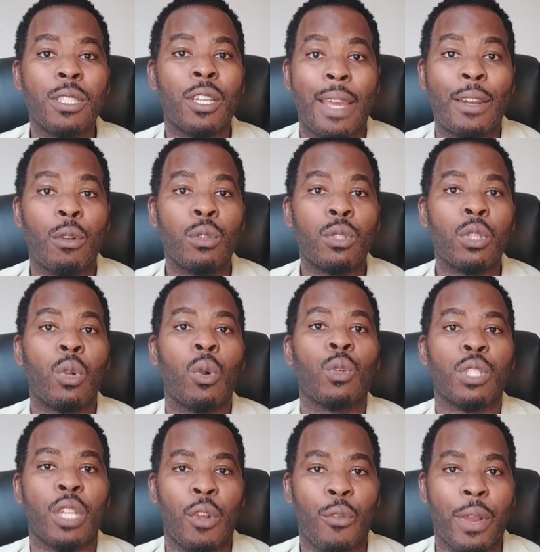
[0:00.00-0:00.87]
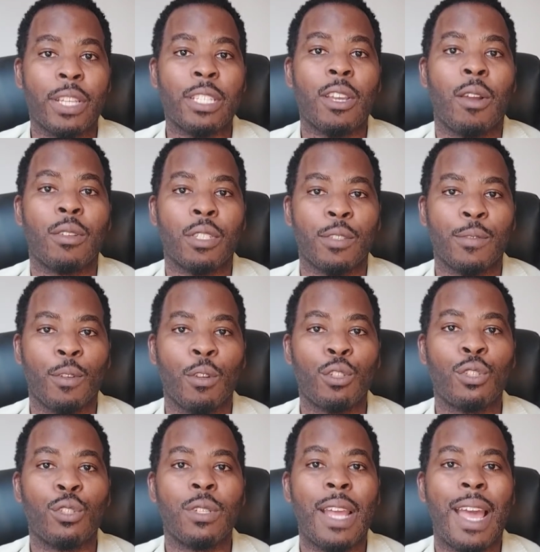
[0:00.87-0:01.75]
can also cause erectile
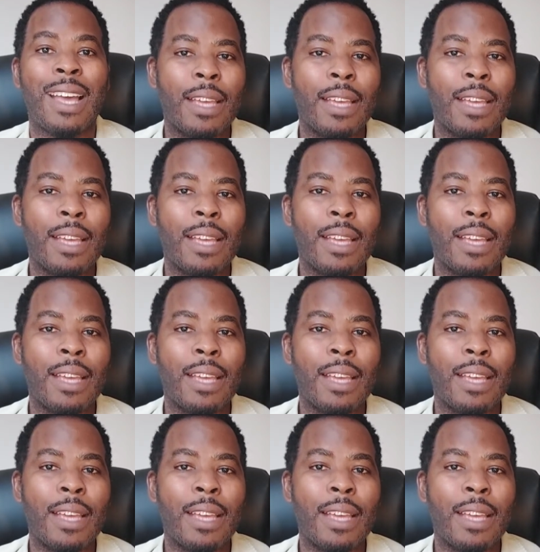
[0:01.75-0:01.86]
dysfunction